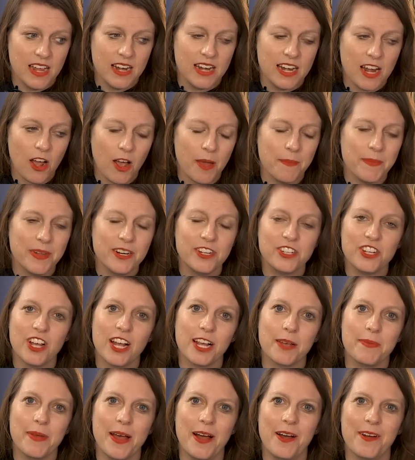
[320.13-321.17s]
Now I'm going to
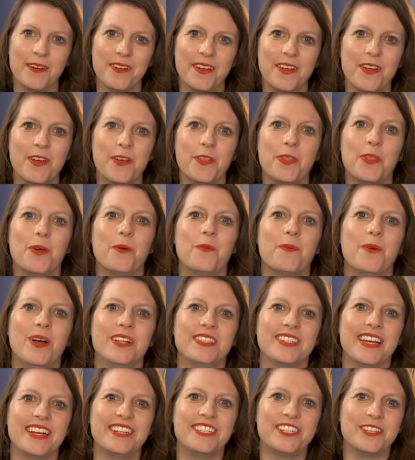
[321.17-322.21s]
talk about the
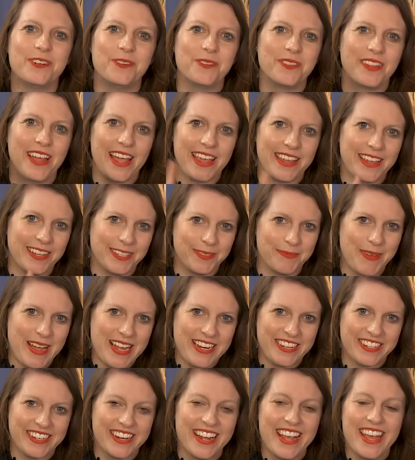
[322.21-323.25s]
ones I don't like as
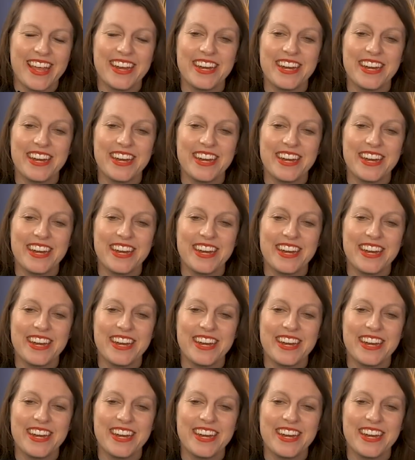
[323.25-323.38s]
much.